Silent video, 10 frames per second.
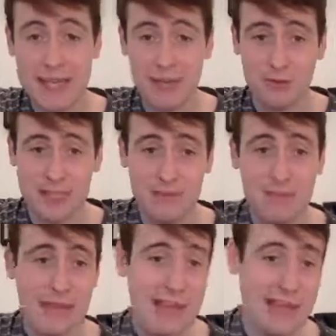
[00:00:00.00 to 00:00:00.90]
counting
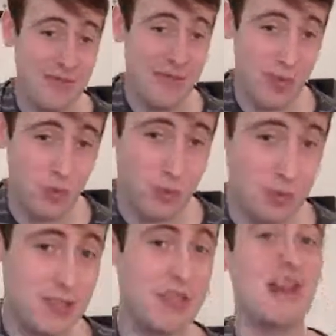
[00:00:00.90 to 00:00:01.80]
and then we'll
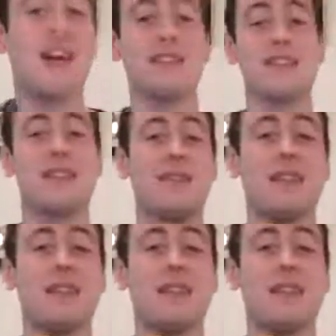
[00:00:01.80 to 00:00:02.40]
start.